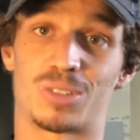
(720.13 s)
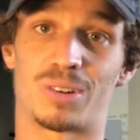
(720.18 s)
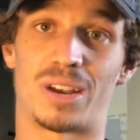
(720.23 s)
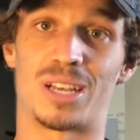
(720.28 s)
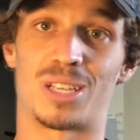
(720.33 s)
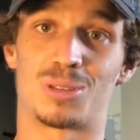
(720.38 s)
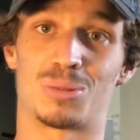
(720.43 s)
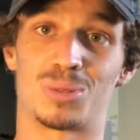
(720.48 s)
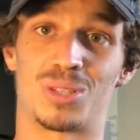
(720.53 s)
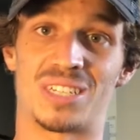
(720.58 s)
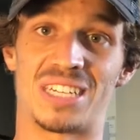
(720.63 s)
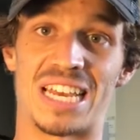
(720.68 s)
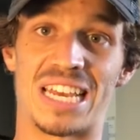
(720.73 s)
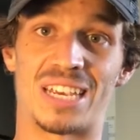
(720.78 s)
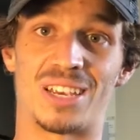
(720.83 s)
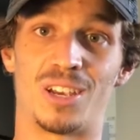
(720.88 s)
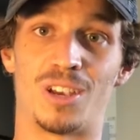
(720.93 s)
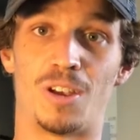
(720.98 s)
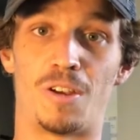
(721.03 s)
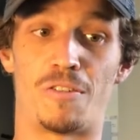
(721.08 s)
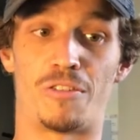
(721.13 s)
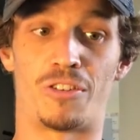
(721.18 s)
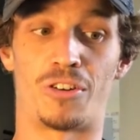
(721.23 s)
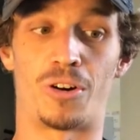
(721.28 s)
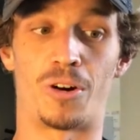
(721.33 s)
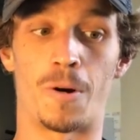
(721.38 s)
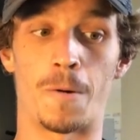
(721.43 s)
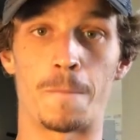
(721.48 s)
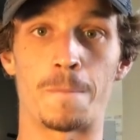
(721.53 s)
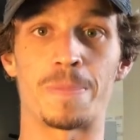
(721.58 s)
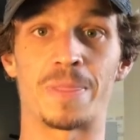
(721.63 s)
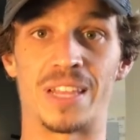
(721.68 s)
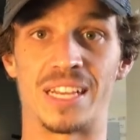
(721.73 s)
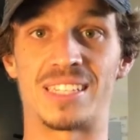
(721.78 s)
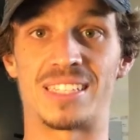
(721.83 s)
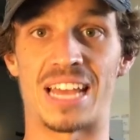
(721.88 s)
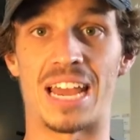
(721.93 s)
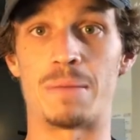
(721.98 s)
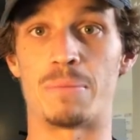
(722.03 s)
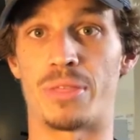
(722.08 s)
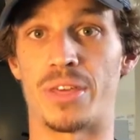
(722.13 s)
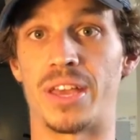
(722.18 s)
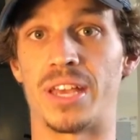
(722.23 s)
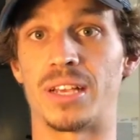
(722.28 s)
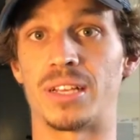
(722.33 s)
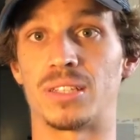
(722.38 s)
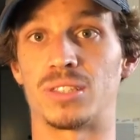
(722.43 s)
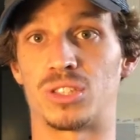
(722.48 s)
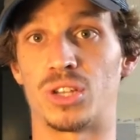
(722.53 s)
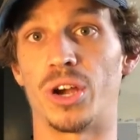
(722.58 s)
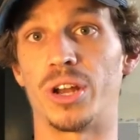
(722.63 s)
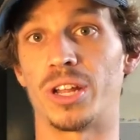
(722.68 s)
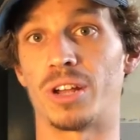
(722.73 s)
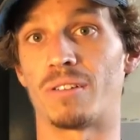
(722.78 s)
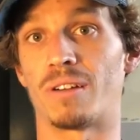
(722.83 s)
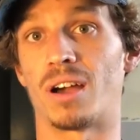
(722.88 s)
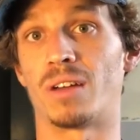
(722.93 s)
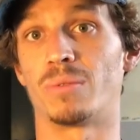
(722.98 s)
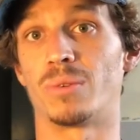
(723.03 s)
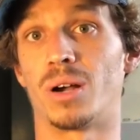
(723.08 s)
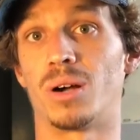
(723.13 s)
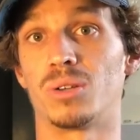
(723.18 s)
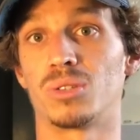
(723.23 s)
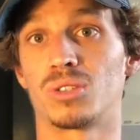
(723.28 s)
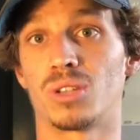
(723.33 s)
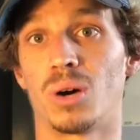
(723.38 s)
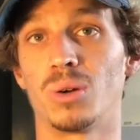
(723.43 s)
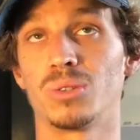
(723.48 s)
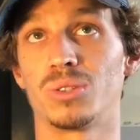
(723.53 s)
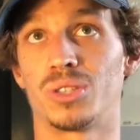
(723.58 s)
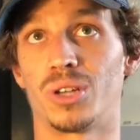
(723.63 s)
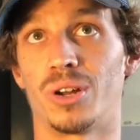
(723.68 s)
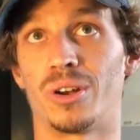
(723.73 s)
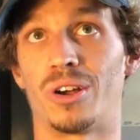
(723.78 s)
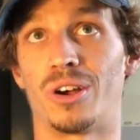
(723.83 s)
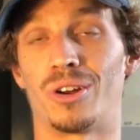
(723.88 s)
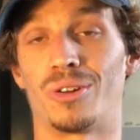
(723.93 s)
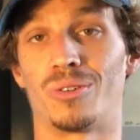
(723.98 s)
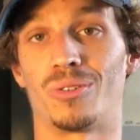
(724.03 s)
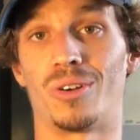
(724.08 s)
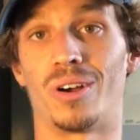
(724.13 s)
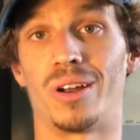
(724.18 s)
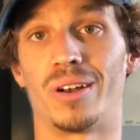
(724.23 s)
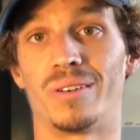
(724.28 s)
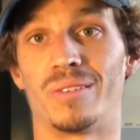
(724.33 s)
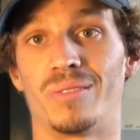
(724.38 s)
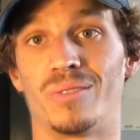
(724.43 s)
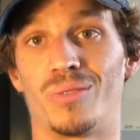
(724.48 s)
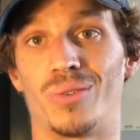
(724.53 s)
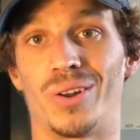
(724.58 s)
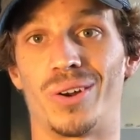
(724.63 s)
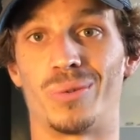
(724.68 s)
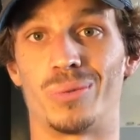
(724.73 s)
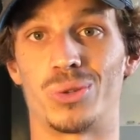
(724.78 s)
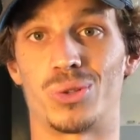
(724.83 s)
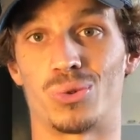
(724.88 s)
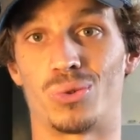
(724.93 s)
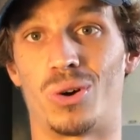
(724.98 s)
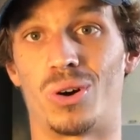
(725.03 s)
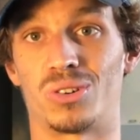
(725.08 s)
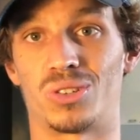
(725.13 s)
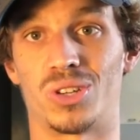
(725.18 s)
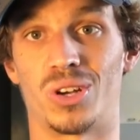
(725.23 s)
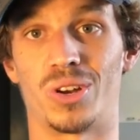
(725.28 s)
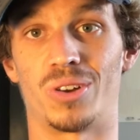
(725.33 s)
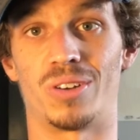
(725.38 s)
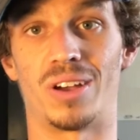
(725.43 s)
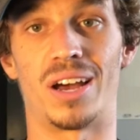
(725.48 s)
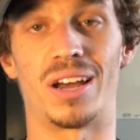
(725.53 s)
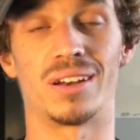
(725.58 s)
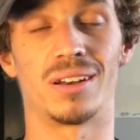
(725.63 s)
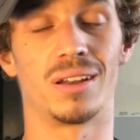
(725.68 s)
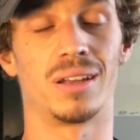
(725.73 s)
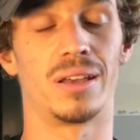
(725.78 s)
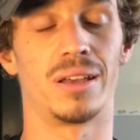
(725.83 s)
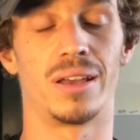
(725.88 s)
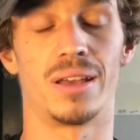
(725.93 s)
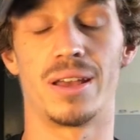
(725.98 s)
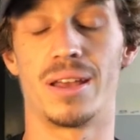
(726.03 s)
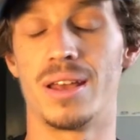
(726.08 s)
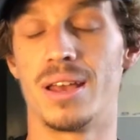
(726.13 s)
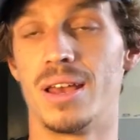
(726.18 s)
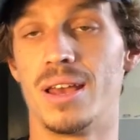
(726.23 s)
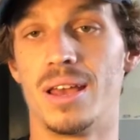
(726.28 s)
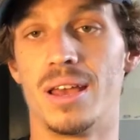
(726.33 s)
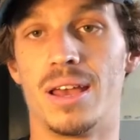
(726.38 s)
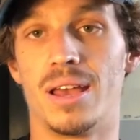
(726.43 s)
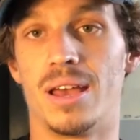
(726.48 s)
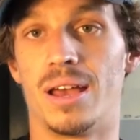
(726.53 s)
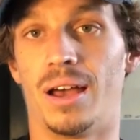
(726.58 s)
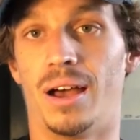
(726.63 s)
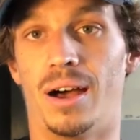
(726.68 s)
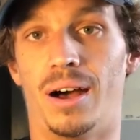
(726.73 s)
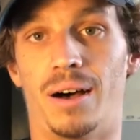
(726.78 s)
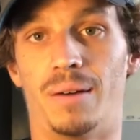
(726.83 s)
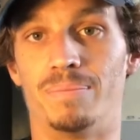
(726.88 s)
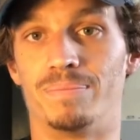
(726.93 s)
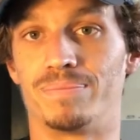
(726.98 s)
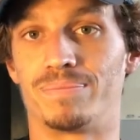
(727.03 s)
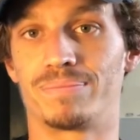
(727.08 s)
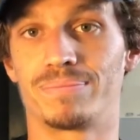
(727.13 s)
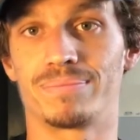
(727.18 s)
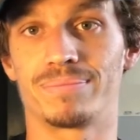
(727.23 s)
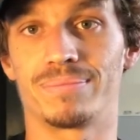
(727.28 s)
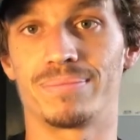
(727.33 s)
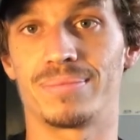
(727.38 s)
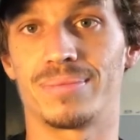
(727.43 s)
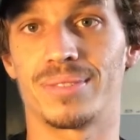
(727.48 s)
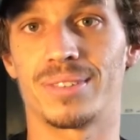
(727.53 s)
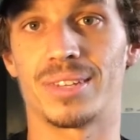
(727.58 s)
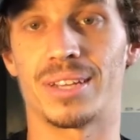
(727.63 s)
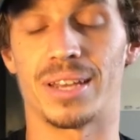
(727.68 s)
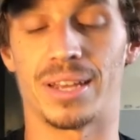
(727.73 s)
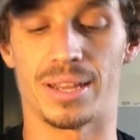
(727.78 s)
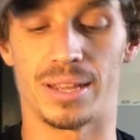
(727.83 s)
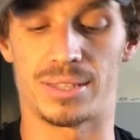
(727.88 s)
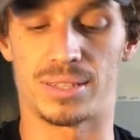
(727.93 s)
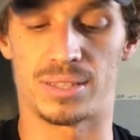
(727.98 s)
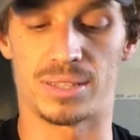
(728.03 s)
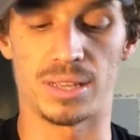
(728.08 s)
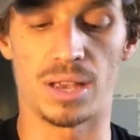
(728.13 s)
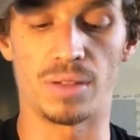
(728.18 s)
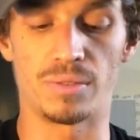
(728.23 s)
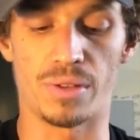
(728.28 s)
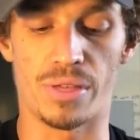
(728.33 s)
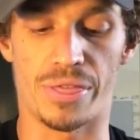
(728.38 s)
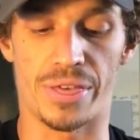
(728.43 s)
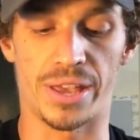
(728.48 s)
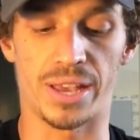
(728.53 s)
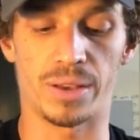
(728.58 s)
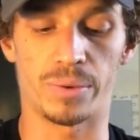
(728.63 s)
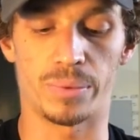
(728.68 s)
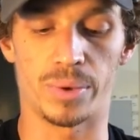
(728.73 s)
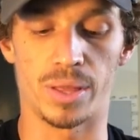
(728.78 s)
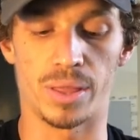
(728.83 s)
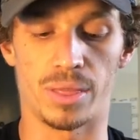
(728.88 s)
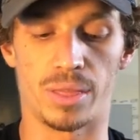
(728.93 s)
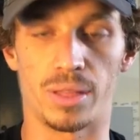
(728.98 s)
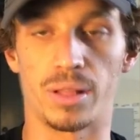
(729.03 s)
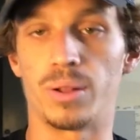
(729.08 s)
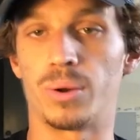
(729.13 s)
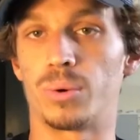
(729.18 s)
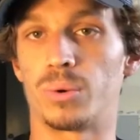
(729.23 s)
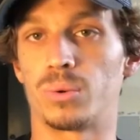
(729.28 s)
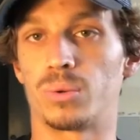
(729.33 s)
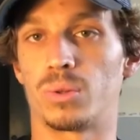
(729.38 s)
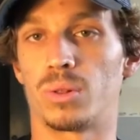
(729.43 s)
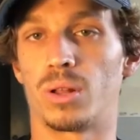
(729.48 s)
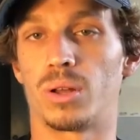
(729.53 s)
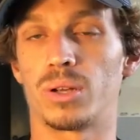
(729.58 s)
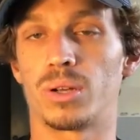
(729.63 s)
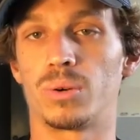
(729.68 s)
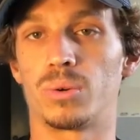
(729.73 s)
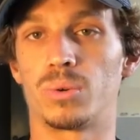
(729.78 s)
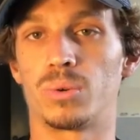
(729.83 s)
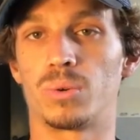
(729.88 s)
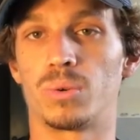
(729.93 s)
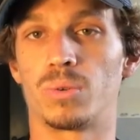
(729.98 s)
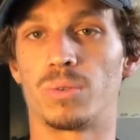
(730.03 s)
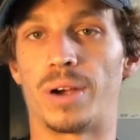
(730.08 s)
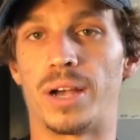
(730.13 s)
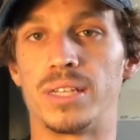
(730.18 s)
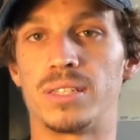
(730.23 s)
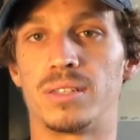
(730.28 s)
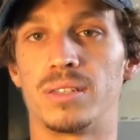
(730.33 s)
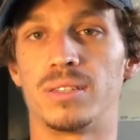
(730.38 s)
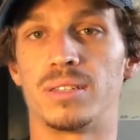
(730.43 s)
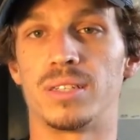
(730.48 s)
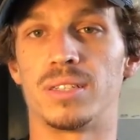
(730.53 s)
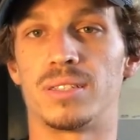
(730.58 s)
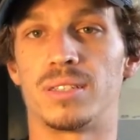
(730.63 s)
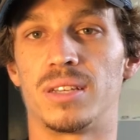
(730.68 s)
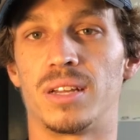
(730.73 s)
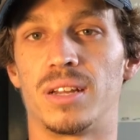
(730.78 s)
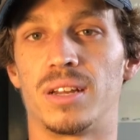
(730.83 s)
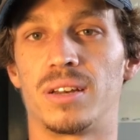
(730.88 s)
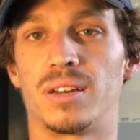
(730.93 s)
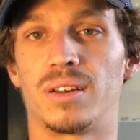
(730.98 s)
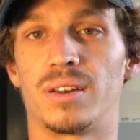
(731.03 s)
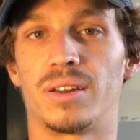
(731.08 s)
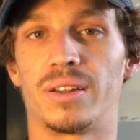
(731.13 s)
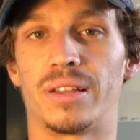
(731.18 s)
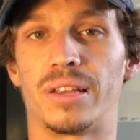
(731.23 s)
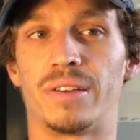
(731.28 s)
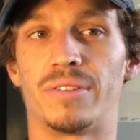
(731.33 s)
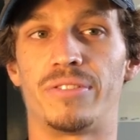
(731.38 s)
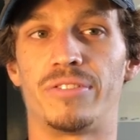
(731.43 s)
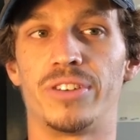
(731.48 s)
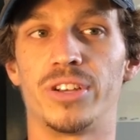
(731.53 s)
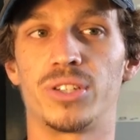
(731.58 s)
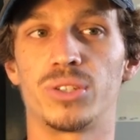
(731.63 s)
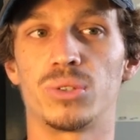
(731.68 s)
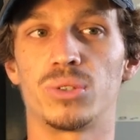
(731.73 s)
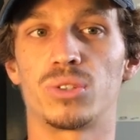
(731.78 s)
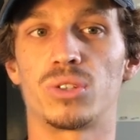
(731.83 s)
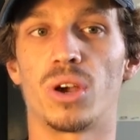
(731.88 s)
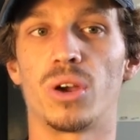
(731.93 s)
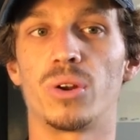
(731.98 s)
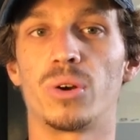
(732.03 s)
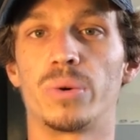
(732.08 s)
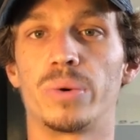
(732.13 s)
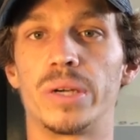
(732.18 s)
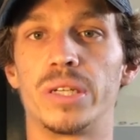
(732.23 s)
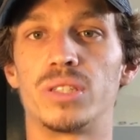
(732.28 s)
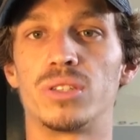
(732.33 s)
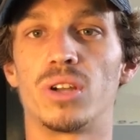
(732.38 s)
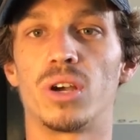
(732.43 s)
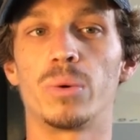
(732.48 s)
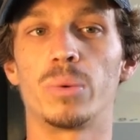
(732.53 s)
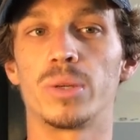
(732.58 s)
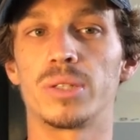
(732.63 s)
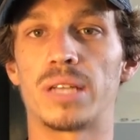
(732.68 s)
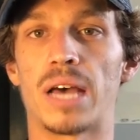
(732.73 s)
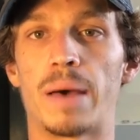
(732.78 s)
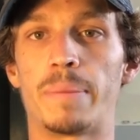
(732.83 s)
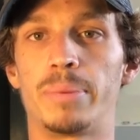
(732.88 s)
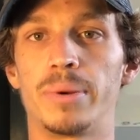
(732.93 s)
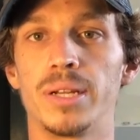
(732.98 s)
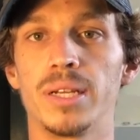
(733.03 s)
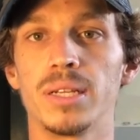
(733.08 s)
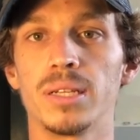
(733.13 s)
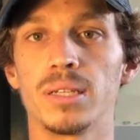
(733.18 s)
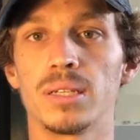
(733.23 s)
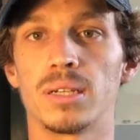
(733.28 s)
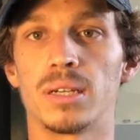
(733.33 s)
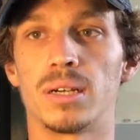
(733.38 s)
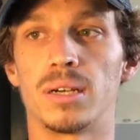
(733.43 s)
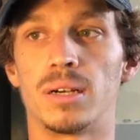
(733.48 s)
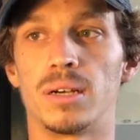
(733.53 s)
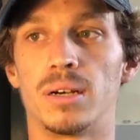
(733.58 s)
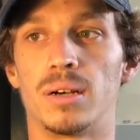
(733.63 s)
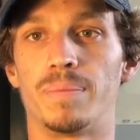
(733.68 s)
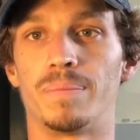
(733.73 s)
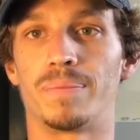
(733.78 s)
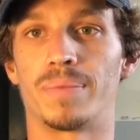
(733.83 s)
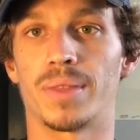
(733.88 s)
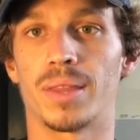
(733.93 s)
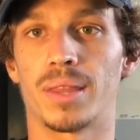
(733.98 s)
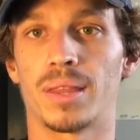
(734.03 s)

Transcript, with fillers: race was a DQ for the same thing, turning around where I was told to turn around and run when it was the wrong turnaround. Um, that's the only thing with little local races is that the officials don't always know what's happening, um,